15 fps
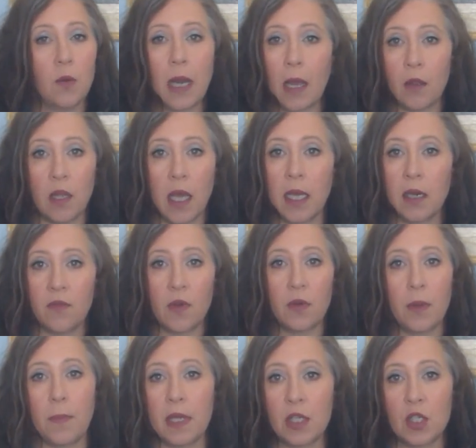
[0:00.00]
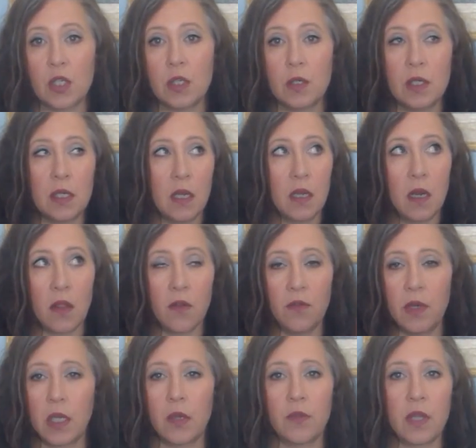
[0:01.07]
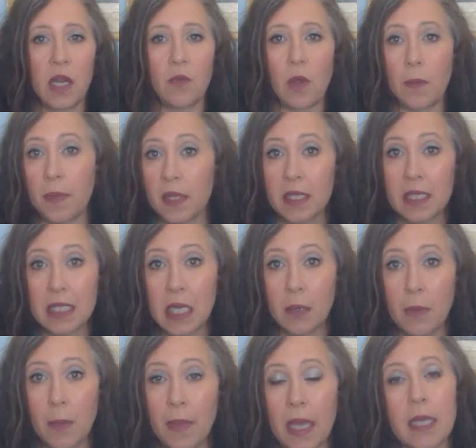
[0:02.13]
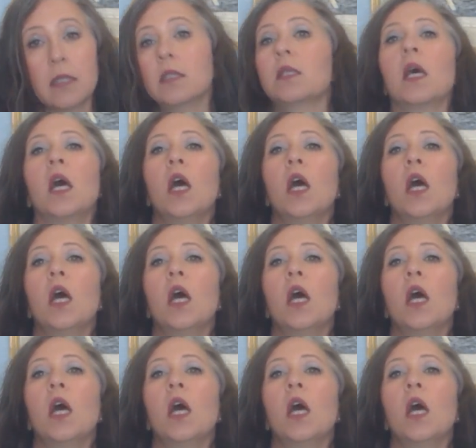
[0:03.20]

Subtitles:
outline, I've already mentioned in another video that I write by the seat of my pants.